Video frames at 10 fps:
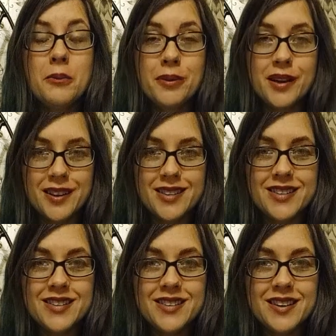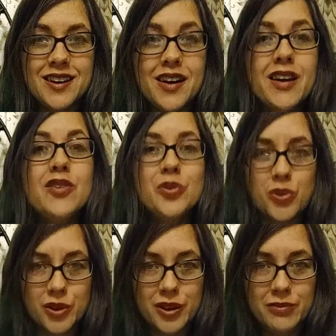But I
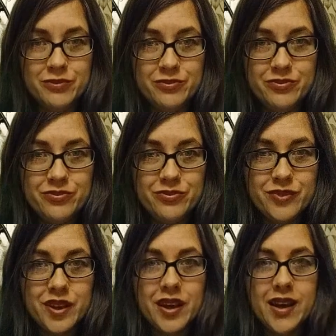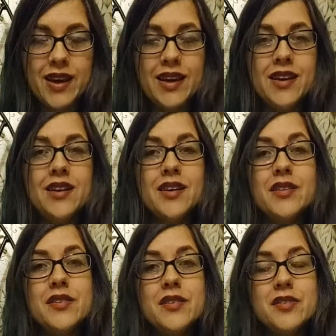adore her, okay? And
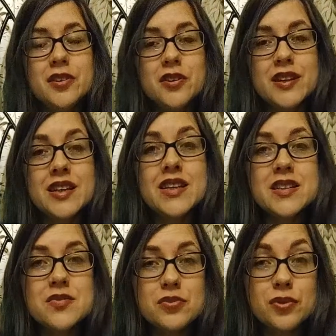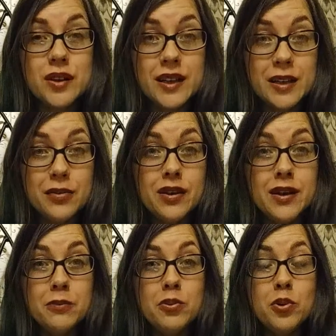I do think it's really,
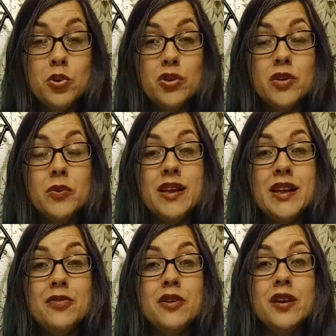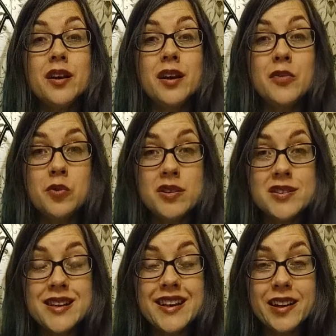really important that we live with our loved
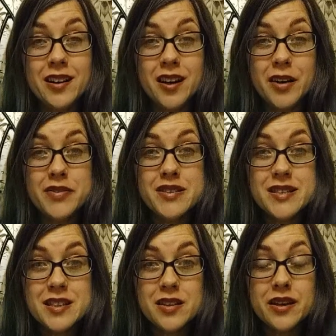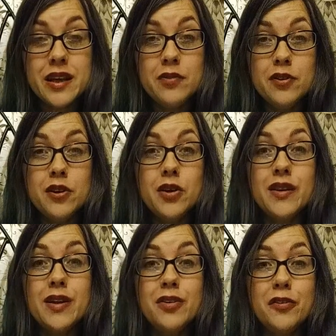ones in our life still, even though
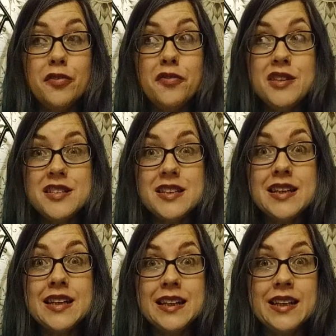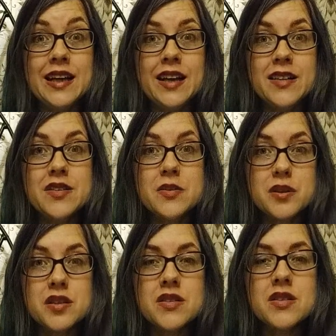they're not physically next to
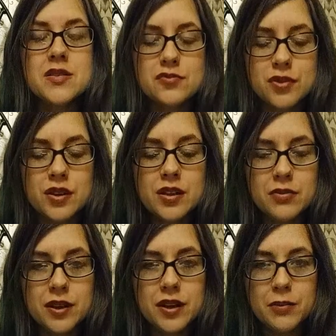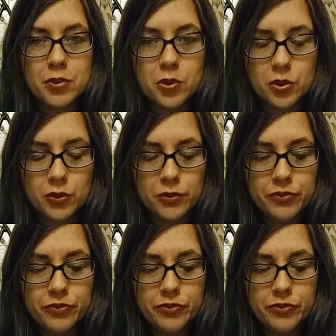us. It's really, really important.